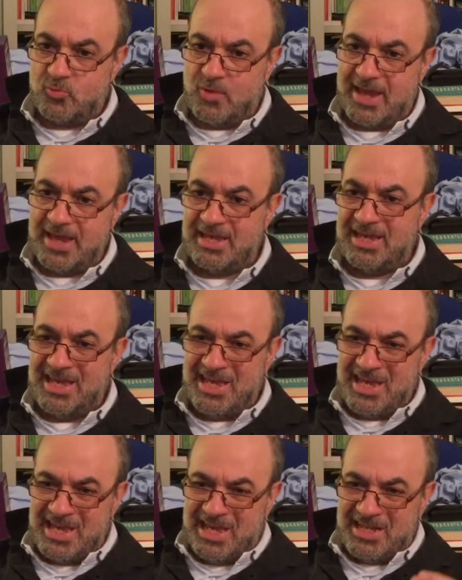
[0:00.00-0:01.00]
way
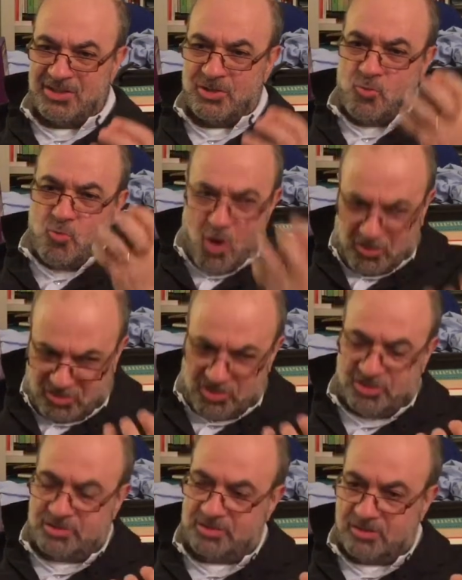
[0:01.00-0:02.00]
the what